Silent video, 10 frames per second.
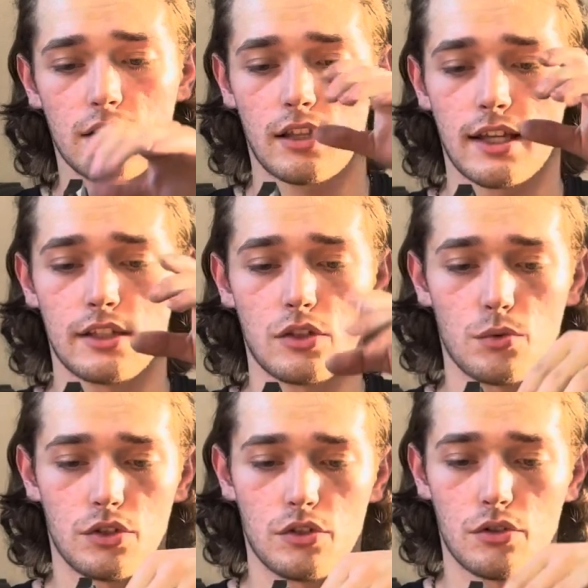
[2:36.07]
like you
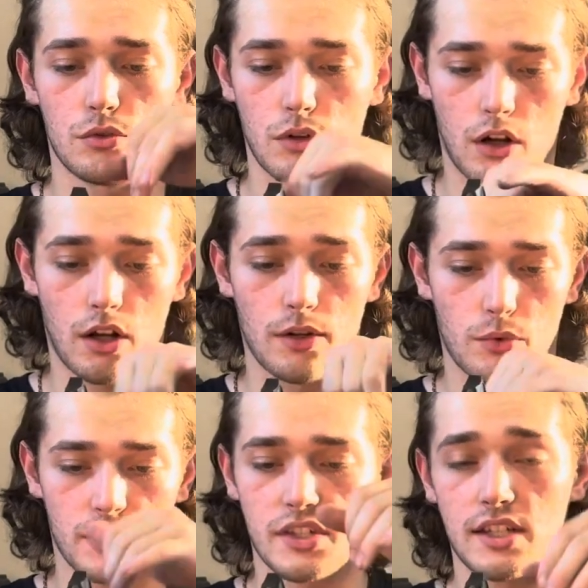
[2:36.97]
would do
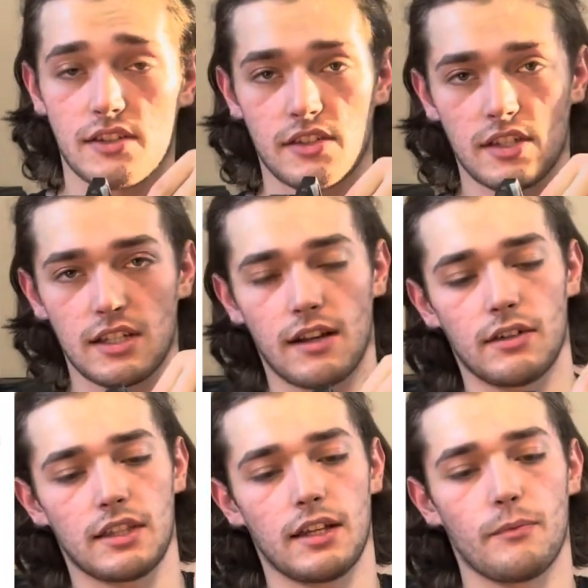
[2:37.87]
with a CNC and
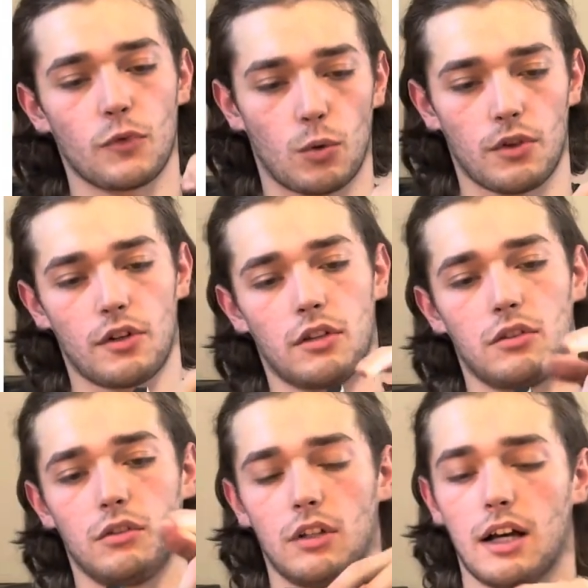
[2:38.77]
everything, or with our
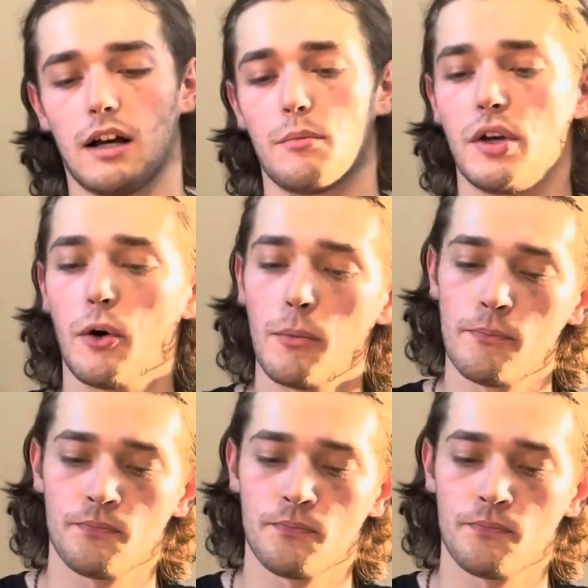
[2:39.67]
little mill.